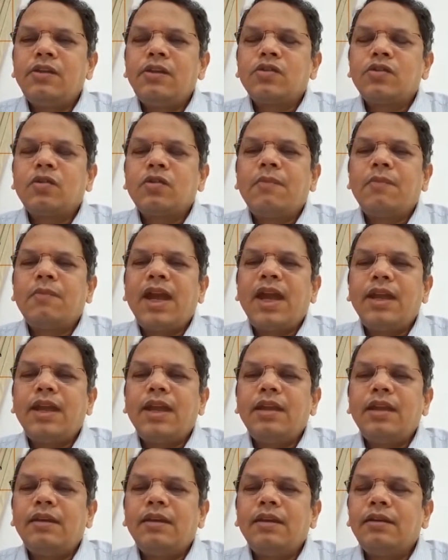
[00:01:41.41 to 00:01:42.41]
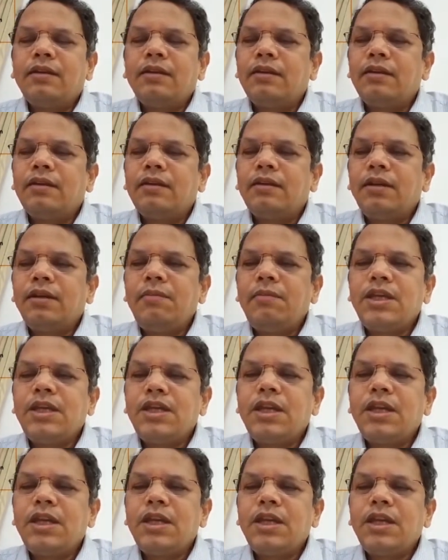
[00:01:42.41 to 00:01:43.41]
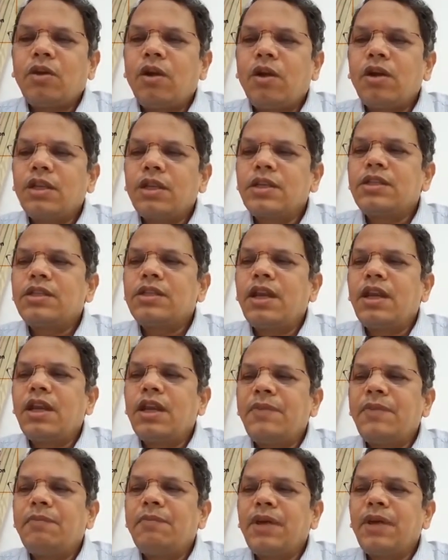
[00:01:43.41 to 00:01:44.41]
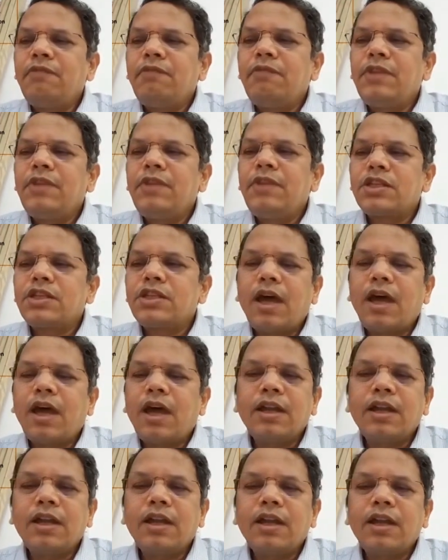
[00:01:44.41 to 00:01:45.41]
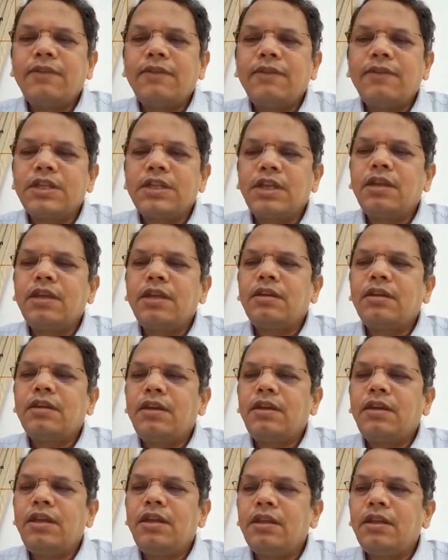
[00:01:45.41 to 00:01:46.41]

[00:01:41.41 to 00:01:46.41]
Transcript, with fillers: So my uh, immediate thought is that people will start investing